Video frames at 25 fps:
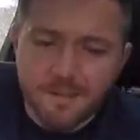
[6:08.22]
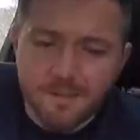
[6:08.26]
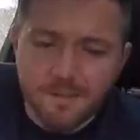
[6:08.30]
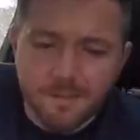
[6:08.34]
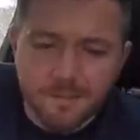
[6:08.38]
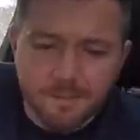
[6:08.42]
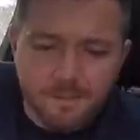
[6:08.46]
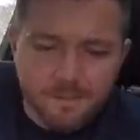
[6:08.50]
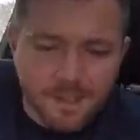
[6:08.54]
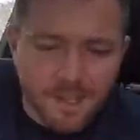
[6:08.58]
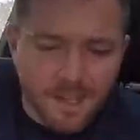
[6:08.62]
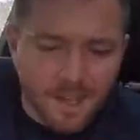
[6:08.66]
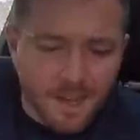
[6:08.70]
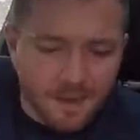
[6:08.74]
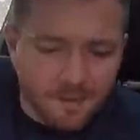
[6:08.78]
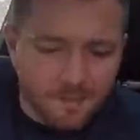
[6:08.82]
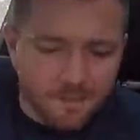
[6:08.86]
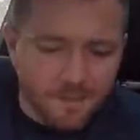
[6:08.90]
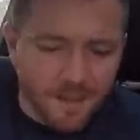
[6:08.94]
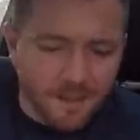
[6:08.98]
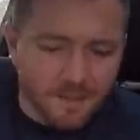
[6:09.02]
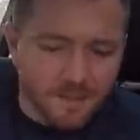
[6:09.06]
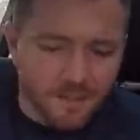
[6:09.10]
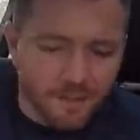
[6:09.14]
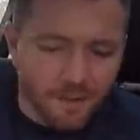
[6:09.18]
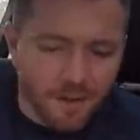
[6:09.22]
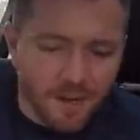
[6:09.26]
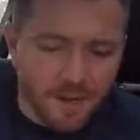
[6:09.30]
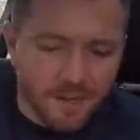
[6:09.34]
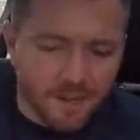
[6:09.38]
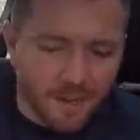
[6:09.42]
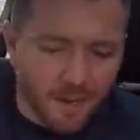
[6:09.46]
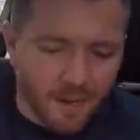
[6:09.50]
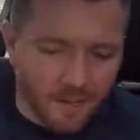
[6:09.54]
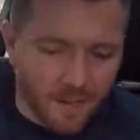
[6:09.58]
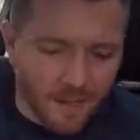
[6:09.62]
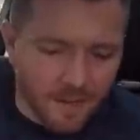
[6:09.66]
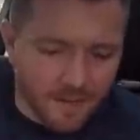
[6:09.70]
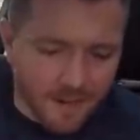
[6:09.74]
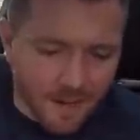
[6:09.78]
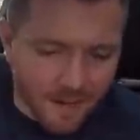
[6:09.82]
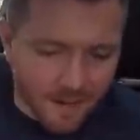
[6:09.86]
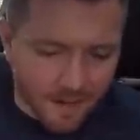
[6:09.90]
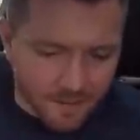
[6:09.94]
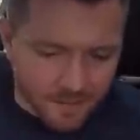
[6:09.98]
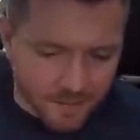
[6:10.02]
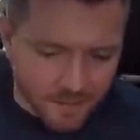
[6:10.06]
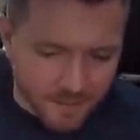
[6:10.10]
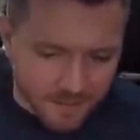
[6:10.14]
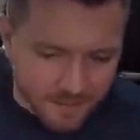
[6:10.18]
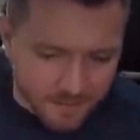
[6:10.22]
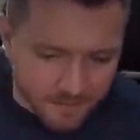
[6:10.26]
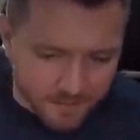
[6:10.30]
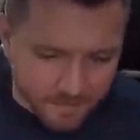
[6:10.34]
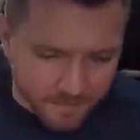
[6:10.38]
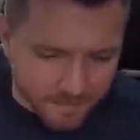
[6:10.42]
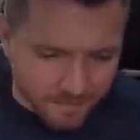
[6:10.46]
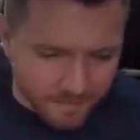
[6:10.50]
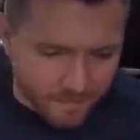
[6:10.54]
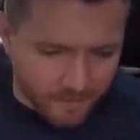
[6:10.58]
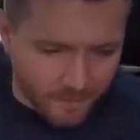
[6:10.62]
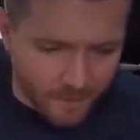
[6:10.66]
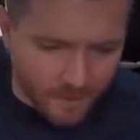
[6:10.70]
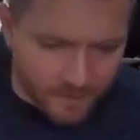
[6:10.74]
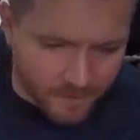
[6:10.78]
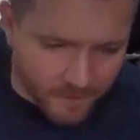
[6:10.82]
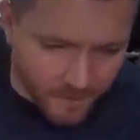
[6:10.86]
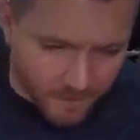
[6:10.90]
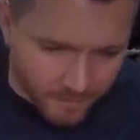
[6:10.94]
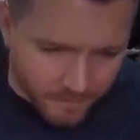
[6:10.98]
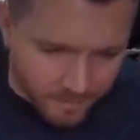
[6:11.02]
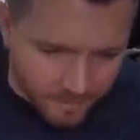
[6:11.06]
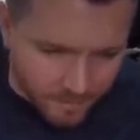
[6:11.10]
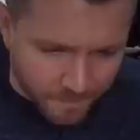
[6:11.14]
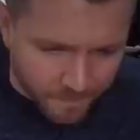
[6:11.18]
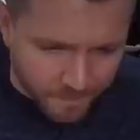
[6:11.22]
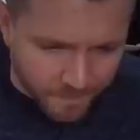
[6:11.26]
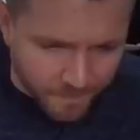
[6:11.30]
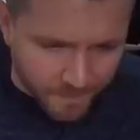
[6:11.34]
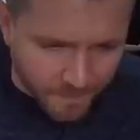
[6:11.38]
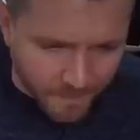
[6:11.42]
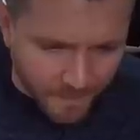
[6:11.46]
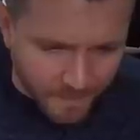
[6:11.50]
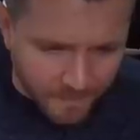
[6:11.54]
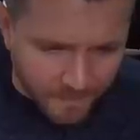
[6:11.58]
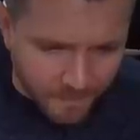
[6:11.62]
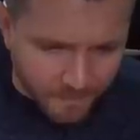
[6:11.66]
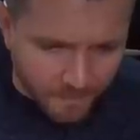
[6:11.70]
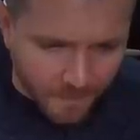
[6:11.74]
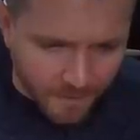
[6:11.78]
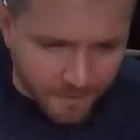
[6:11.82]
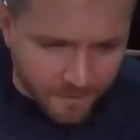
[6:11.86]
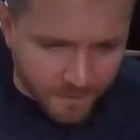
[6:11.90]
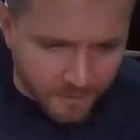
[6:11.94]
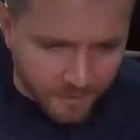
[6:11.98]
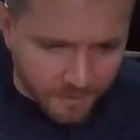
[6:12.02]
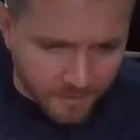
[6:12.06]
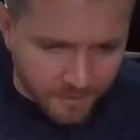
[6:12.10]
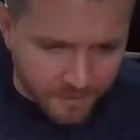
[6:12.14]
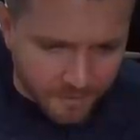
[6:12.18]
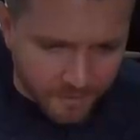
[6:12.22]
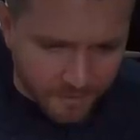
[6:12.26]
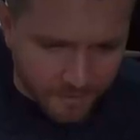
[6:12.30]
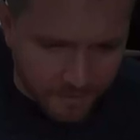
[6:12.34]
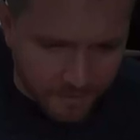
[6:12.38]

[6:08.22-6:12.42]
Yeah, that's a great car that, Dan, actually. Well done, that's a great choice.